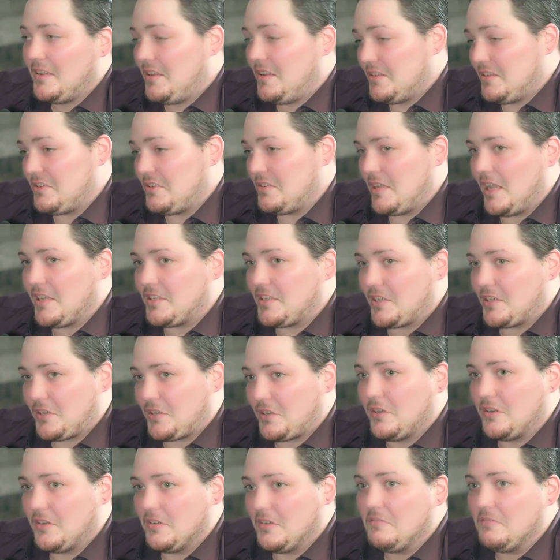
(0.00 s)
So yes, it
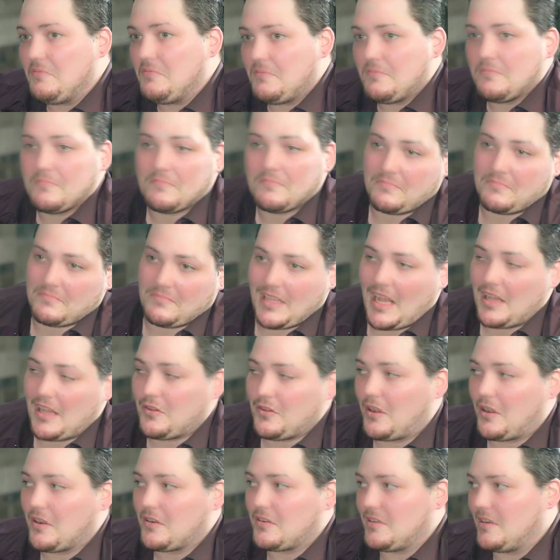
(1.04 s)
could have that long